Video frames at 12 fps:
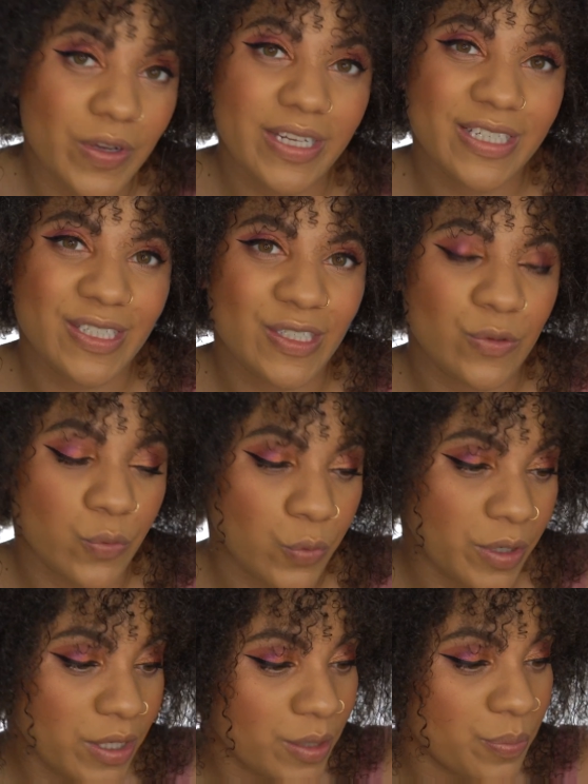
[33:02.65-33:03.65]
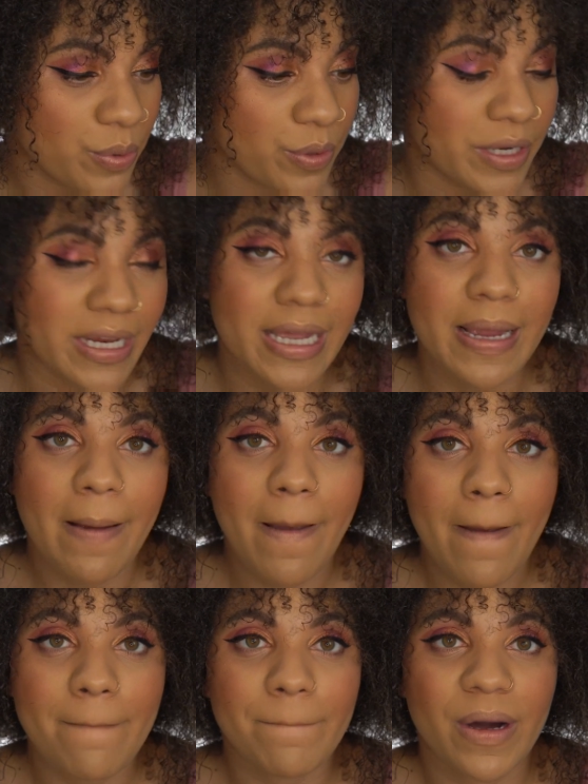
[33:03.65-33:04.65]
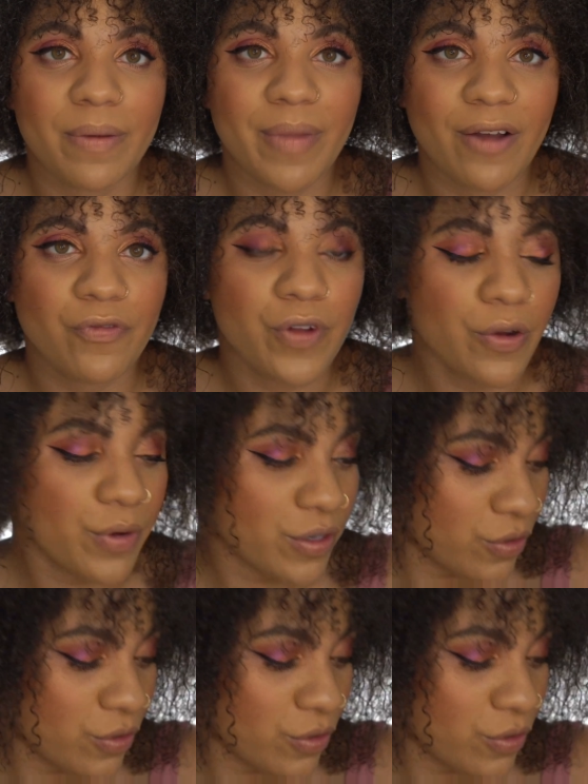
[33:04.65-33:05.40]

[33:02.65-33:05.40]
Venus is really pretty, but my favorite